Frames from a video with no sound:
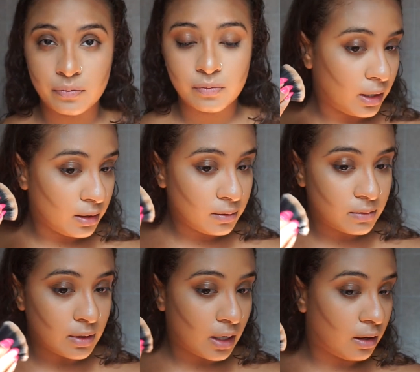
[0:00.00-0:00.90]
Okay,
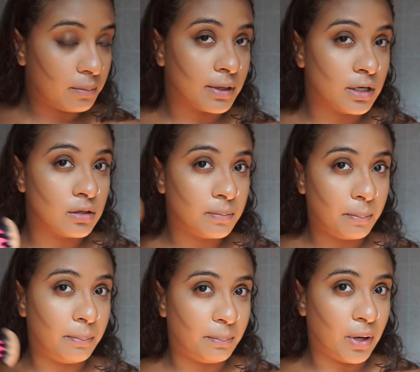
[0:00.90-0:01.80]
now I'm going to
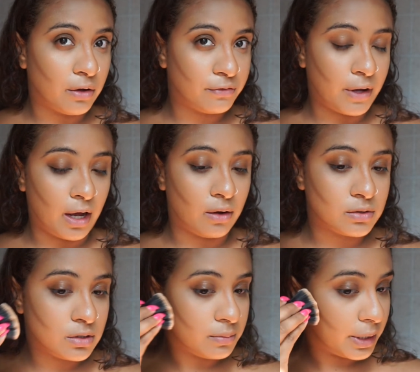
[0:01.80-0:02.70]
buff out
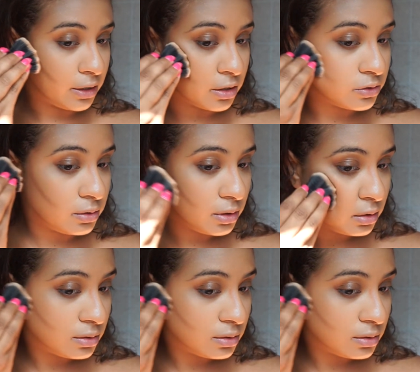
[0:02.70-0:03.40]
my contour.